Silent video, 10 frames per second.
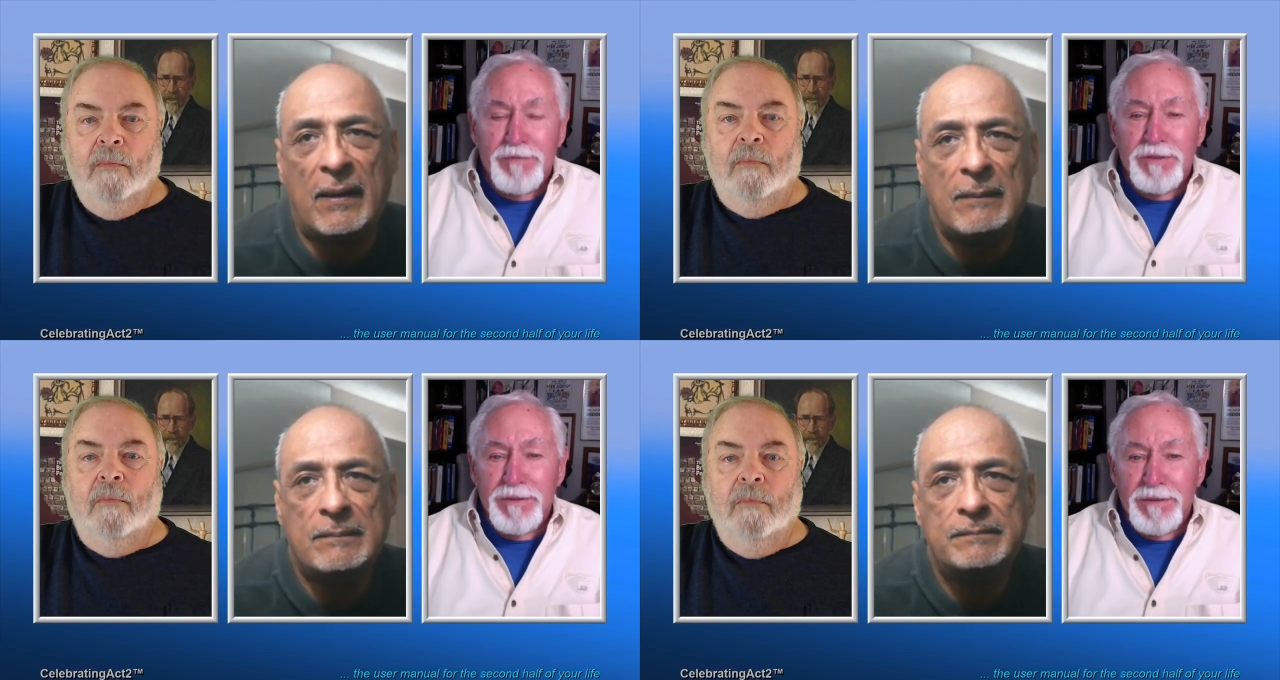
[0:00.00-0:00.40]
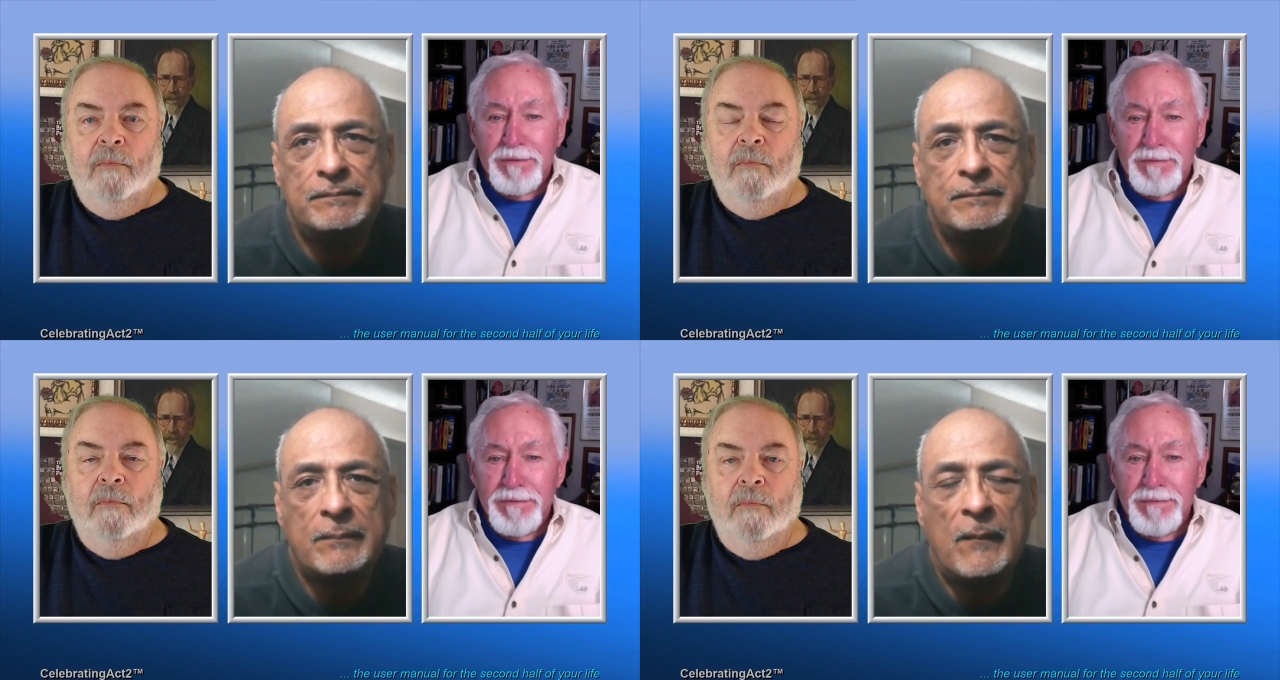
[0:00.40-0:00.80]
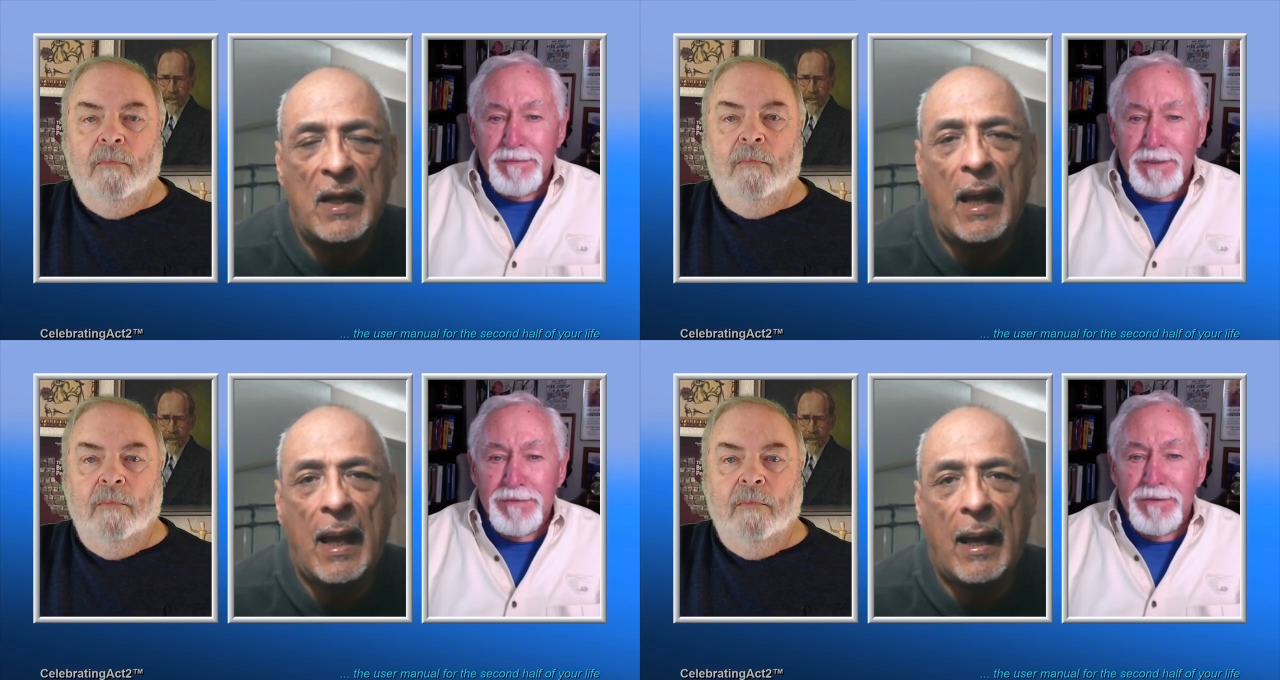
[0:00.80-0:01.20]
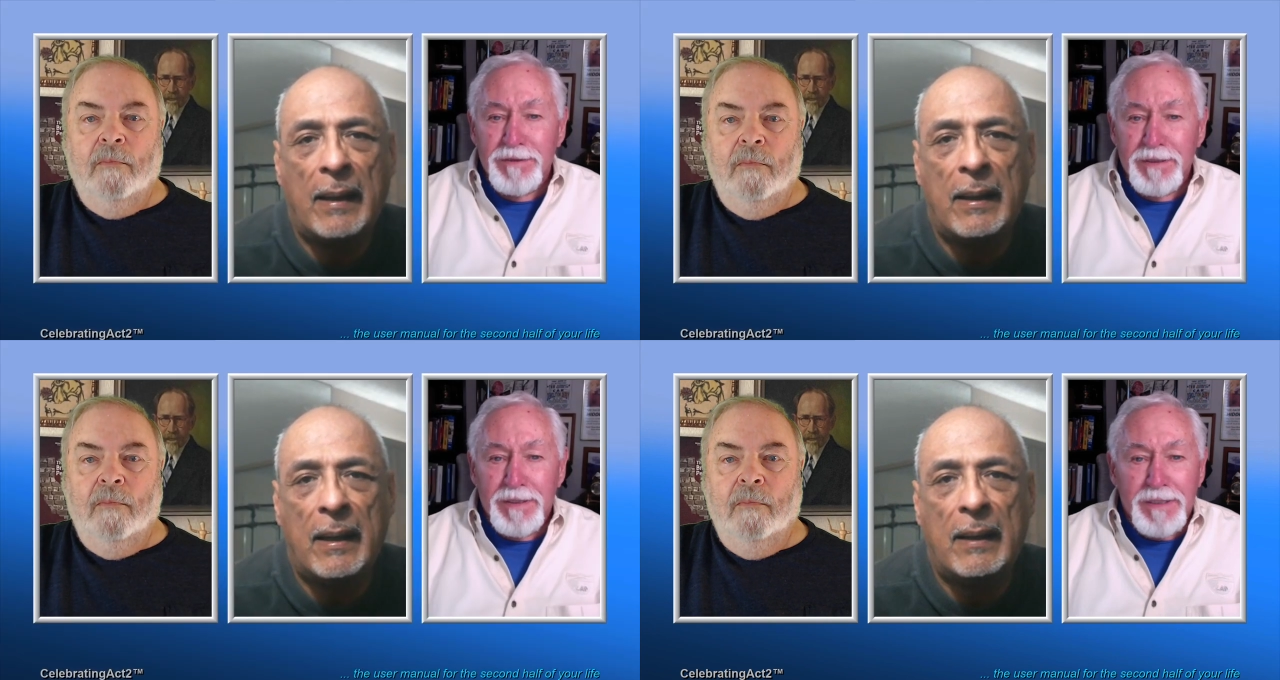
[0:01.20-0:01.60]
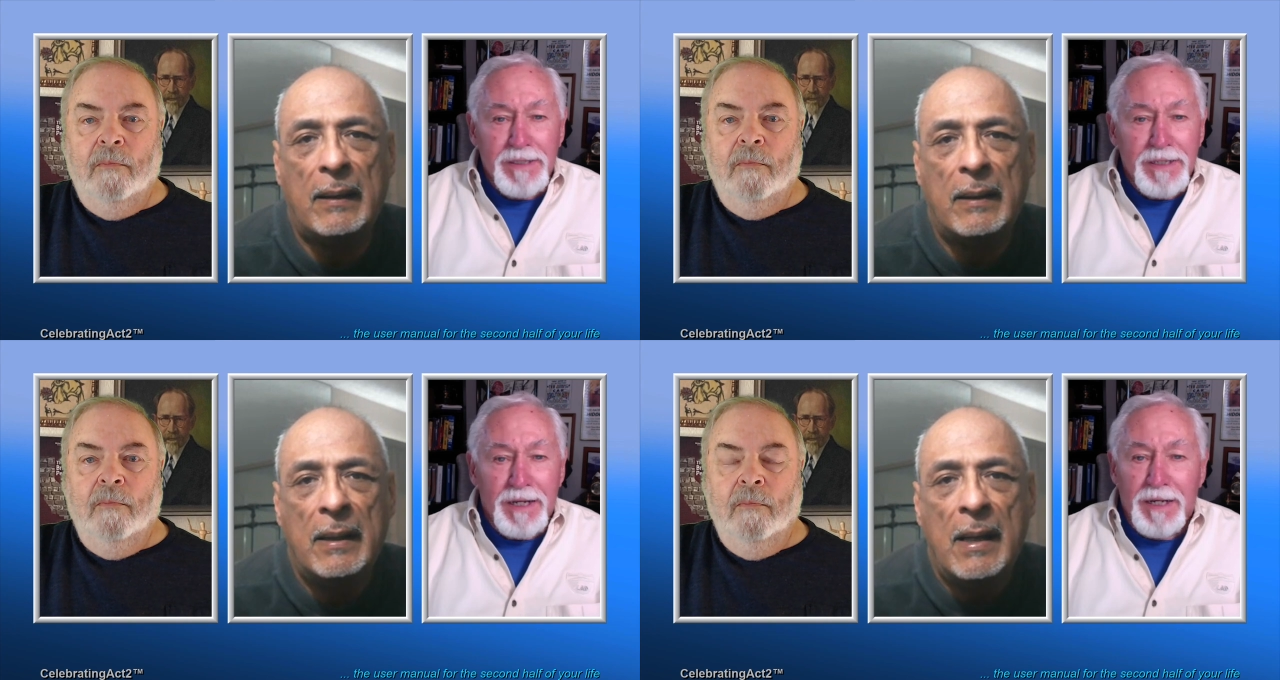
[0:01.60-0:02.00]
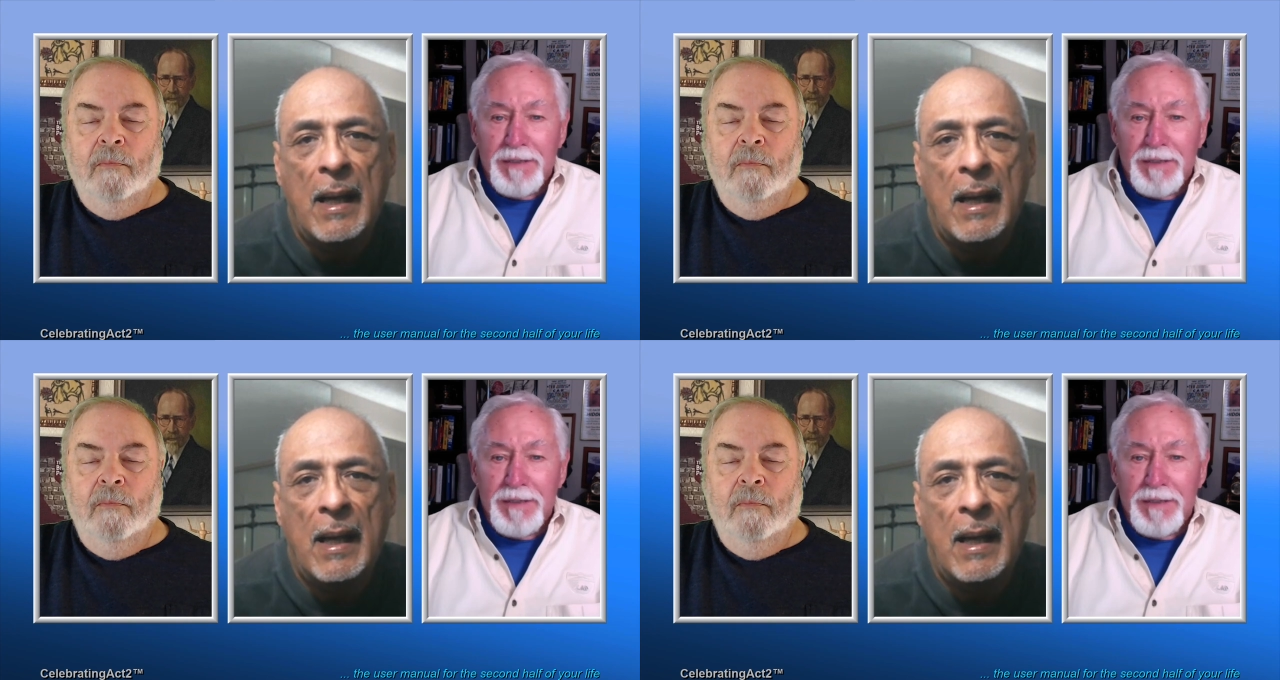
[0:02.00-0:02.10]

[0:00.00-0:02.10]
Speaker 1: Interesting. Hmm. Interesting. Yeah.